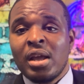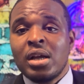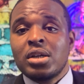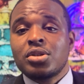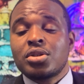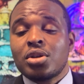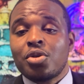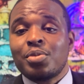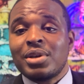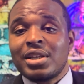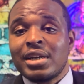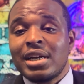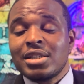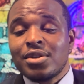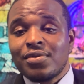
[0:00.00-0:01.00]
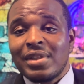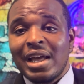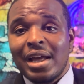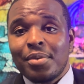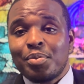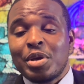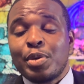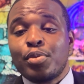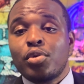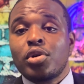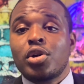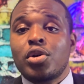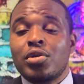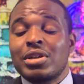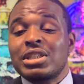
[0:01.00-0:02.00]
So because of that, people are
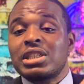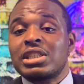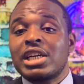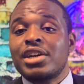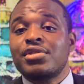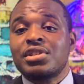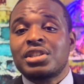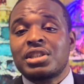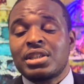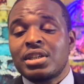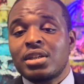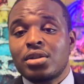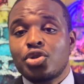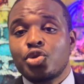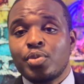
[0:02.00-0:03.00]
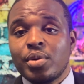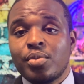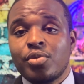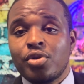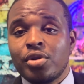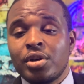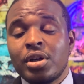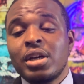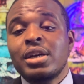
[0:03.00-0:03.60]
going to cherish it a little bit more.